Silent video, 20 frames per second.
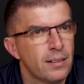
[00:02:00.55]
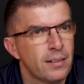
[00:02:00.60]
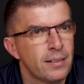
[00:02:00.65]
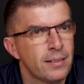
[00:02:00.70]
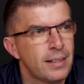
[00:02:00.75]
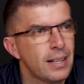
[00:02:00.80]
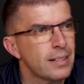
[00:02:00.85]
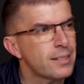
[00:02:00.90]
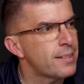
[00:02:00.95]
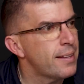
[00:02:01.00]

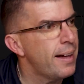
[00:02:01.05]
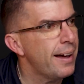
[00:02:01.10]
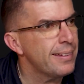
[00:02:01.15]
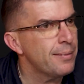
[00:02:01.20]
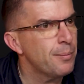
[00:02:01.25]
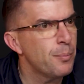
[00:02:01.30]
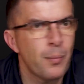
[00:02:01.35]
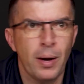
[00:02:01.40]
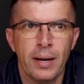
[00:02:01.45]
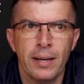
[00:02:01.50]
Does that
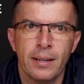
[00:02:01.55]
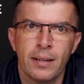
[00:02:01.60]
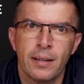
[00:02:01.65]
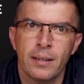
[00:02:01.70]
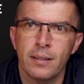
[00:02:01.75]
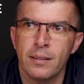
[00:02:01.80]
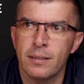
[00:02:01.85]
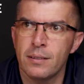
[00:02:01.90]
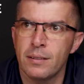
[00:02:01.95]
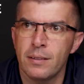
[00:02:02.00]

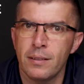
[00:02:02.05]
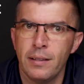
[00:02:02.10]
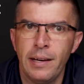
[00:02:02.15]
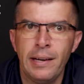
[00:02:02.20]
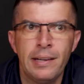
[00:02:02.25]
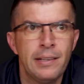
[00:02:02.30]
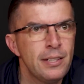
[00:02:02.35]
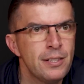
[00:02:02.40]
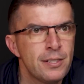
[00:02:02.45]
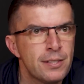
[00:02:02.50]
make
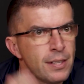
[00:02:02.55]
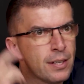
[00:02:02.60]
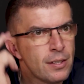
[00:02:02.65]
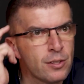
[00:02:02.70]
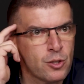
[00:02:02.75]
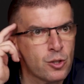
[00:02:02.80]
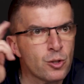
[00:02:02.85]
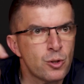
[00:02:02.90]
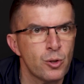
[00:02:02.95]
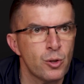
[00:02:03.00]
any
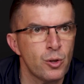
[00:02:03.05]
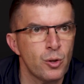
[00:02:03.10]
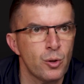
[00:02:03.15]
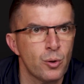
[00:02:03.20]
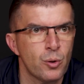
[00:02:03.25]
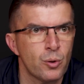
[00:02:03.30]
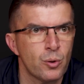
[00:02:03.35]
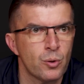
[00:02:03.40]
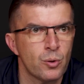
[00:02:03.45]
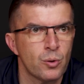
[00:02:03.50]
sense to you?
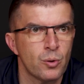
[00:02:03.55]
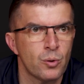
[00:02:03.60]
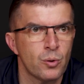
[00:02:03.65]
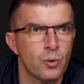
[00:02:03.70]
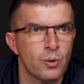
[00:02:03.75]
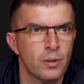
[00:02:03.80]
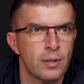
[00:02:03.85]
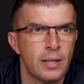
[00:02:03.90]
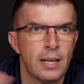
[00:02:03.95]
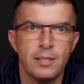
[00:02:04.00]

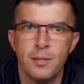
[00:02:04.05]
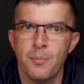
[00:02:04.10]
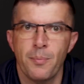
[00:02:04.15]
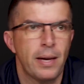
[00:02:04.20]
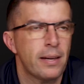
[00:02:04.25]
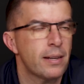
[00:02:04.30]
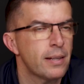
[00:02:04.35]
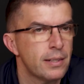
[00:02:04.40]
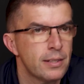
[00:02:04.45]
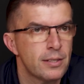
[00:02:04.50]
Doesn't
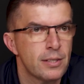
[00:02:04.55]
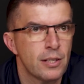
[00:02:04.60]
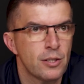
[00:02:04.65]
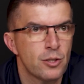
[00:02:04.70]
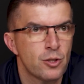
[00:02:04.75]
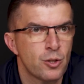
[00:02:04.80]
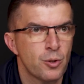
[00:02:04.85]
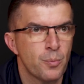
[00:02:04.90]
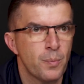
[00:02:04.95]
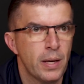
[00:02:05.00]
make any
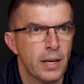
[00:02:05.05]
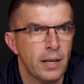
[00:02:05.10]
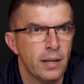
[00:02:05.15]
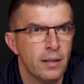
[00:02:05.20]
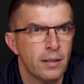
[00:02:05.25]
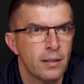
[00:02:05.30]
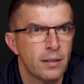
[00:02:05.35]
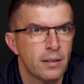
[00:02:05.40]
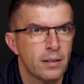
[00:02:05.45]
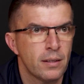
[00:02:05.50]
sense to me.
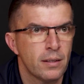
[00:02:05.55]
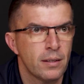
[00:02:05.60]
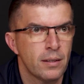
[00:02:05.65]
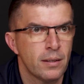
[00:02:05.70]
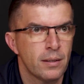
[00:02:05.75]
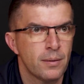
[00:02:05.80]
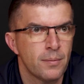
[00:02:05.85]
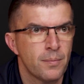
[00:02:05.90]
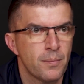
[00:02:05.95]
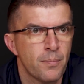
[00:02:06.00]

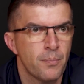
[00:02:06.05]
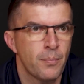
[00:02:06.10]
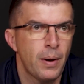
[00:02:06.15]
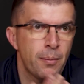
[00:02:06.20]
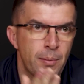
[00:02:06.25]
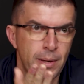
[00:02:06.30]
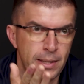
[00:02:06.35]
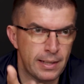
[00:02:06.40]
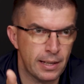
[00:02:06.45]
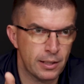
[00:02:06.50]

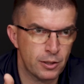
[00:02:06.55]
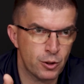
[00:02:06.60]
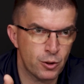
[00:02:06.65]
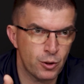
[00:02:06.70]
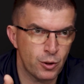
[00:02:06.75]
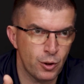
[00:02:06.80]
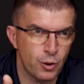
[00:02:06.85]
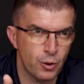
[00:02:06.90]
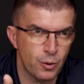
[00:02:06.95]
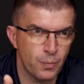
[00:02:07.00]
Maybe it does to
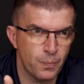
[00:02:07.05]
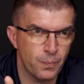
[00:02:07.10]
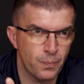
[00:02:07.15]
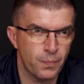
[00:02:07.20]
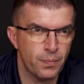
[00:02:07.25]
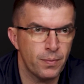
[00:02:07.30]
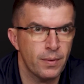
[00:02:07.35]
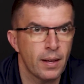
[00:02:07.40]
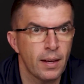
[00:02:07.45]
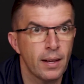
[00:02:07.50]
you.
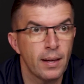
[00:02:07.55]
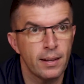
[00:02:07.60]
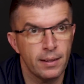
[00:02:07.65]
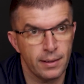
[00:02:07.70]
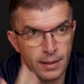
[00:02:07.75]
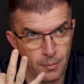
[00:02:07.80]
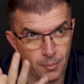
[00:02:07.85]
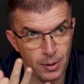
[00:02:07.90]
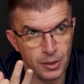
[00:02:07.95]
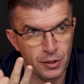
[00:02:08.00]

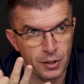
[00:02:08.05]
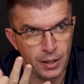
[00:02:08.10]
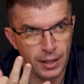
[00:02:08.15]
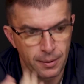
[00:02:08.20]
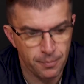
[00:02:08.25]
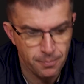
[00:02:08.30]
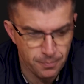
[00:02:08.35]
Number three,